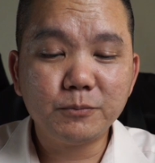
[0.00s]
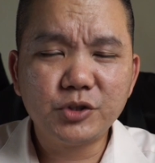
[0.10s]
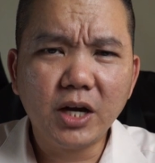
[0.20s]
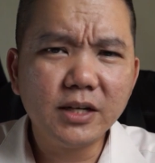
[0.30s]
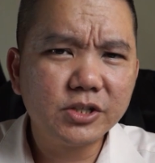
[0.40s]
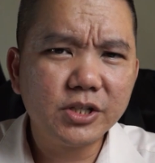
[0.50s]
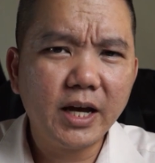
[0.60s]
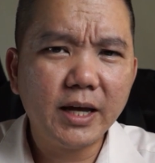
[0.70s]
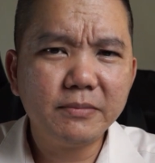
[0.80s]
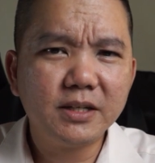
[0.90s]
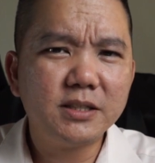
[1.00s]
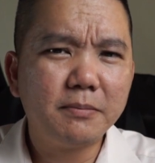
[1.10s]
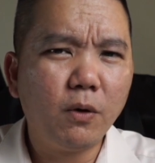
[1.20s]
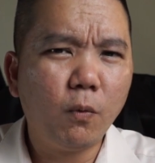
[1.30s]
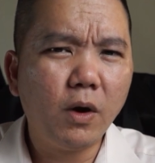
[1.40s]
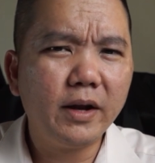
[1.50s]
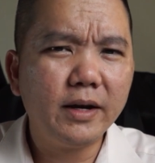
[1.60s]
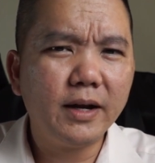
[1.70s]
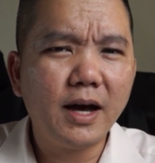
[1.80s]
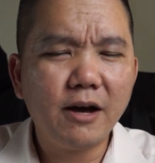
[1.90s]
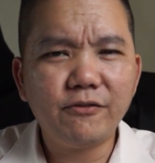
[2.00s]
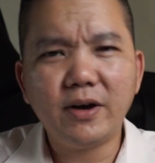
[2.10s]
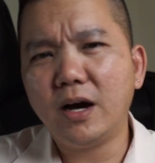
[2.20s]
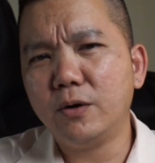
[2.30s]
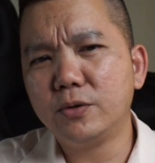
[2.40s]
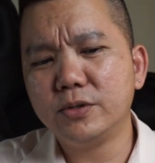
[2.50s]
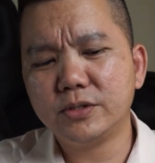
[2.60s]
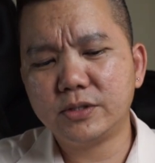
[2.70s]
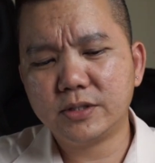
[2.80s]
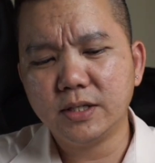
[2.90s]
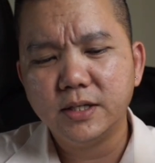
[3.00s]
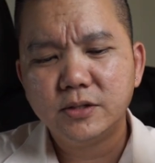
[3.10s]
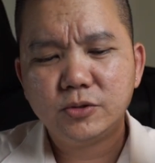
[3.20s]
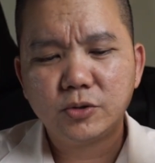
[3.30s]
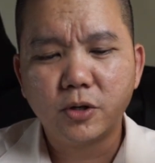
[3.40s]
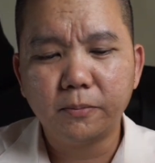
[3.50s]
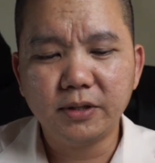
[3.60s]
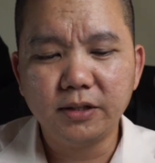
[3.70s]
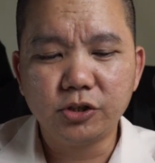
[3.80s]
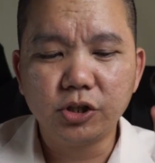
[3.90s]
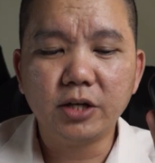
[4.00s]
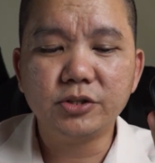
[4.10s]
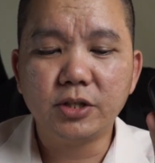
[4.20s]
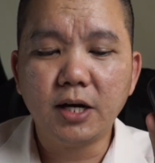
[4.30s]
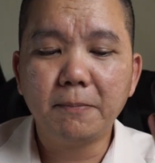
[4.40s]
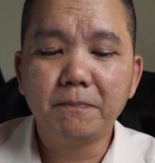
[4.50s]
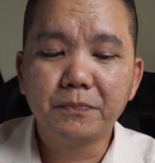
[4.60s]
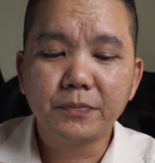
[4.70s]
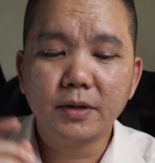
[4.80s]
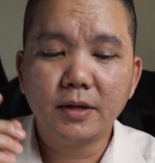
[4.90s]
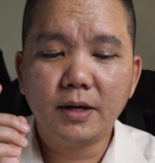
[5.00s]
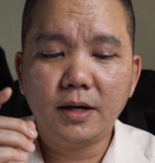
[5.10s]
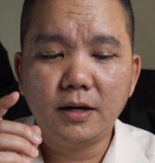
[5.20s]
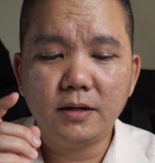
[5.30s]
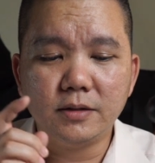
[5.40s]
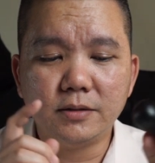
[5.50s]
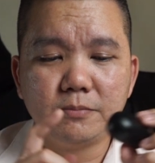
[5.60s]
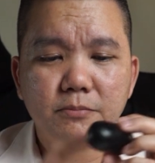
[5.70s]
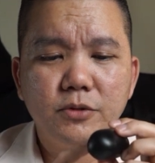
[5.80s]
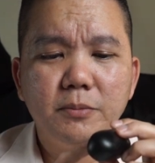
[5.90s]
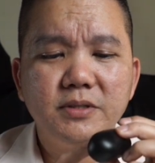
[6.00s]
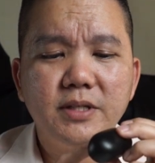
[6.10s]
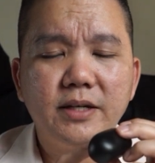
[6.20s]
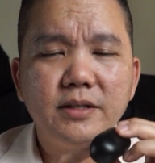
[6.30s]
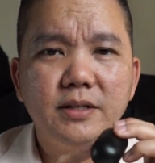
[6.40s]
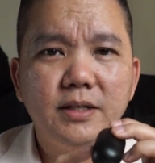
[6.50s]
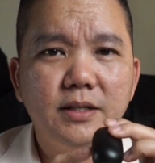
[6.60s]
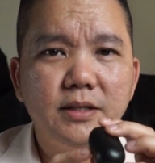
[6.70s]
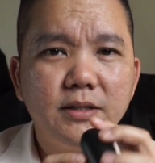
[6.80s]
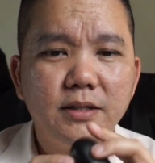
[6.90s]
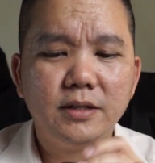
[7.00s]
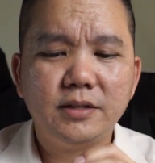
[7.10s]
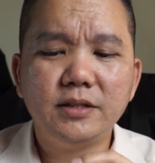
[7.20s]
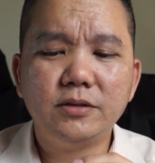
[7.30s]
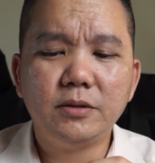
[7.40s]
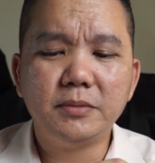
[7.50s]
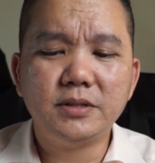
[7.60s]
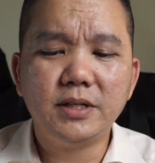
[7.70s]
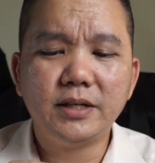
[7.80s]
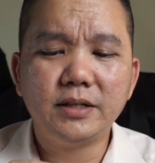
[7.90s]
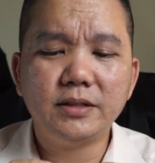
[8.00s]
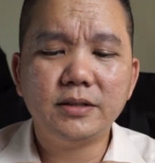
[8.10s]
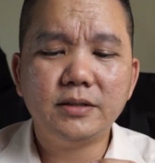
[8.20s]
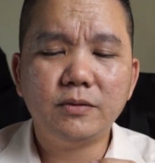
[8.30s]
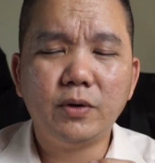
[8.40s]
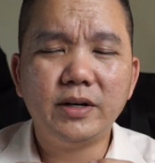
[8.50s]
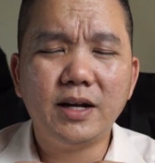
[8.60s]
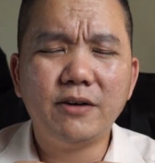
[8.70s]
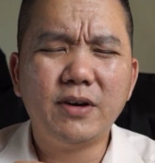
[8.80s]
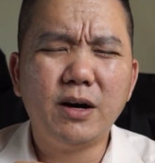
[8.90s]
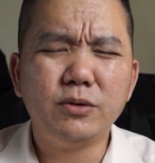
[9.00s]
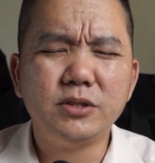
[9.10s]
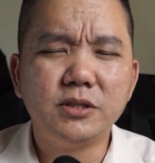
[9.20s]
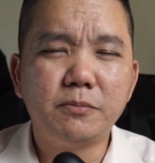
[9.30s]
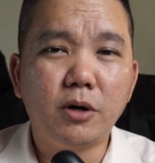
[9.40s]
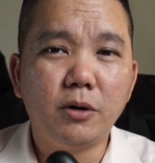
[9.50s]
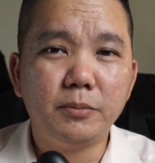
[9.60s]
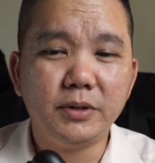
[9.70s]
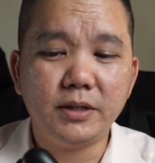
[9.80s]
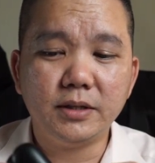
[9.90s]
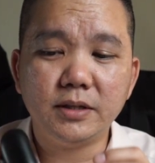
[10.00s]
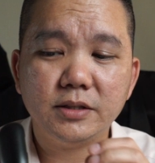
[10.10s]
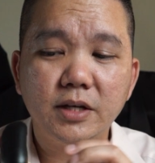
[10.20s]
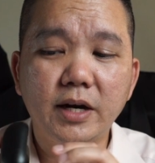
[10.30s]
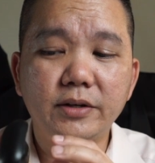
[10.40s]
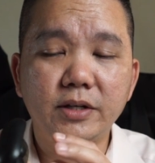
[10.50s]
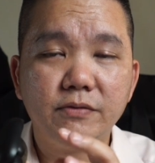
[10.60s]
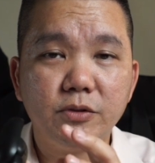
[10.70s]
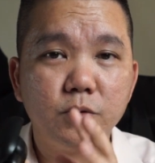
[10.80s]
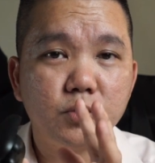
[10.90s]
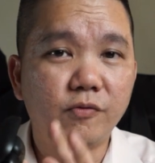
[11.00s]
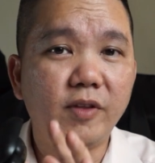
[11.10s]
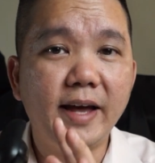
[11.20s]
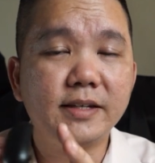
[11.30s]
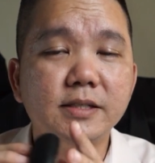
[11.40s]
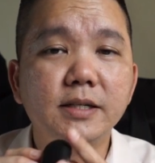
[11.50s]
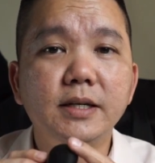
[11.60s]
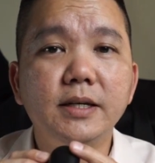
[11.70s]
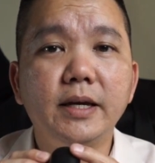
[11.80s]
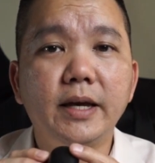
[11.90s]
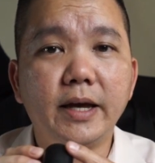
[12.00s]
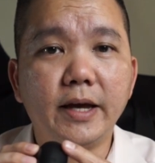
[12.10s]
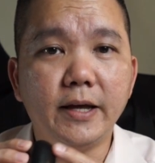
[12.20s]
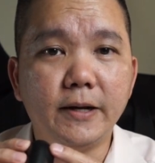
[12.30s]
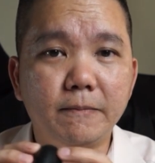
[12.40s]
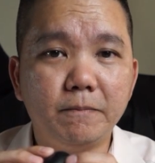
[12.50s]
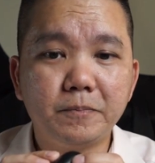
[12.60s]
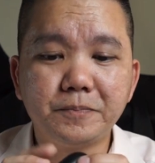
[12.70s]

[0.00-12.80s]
Charge time takes about 1.5 hours to completely charge it up. Not mistakenly, I think, not mistaken, 1.5 hours is probably the entirety if it goes flat, and